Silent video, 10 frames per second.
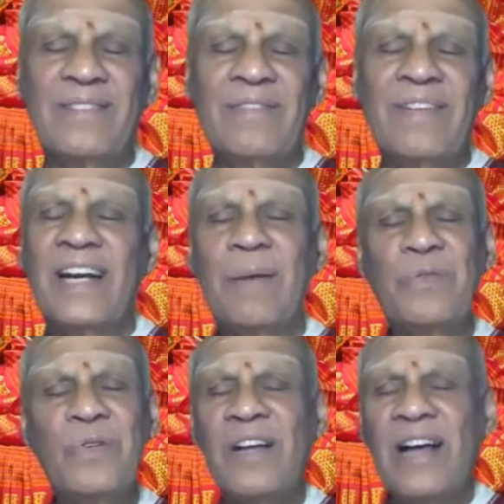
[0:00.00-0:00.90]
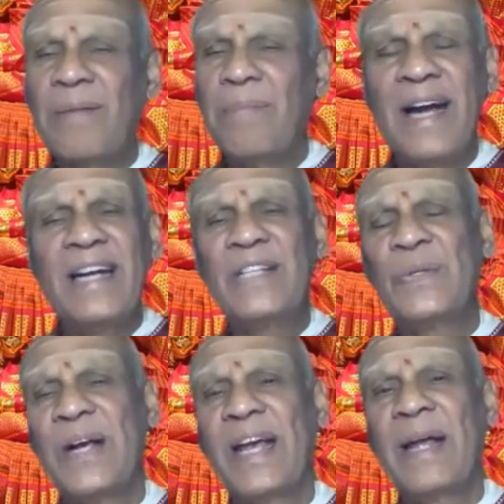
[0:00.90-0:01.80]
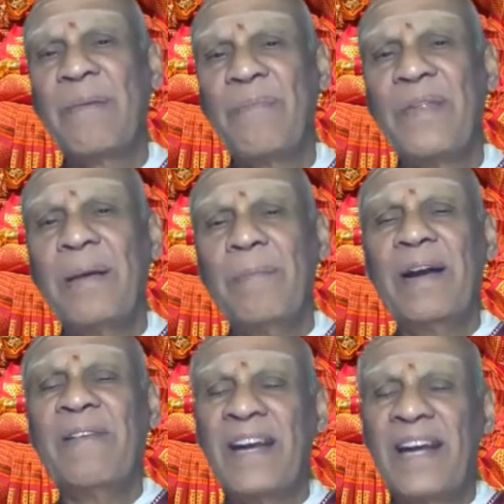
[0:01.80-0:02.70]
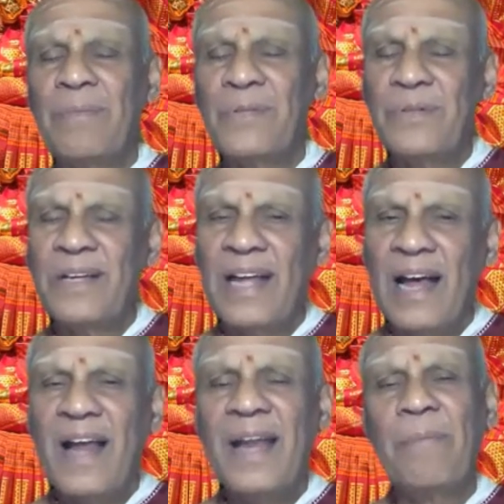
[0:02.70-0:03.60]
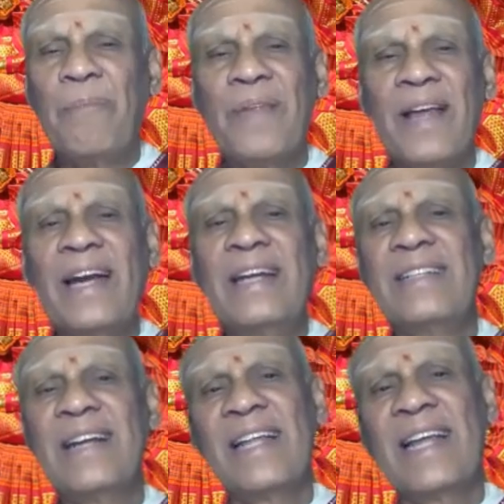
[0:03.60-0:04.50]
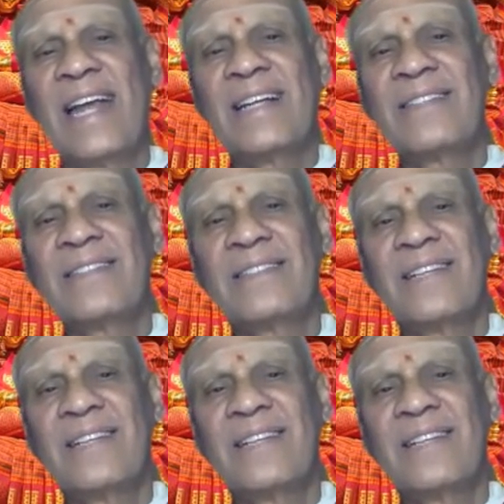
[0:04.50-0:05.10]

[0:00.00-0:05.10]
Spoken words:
When it comes to karma, it is okay. But when it comes to jnanam, it is not the case.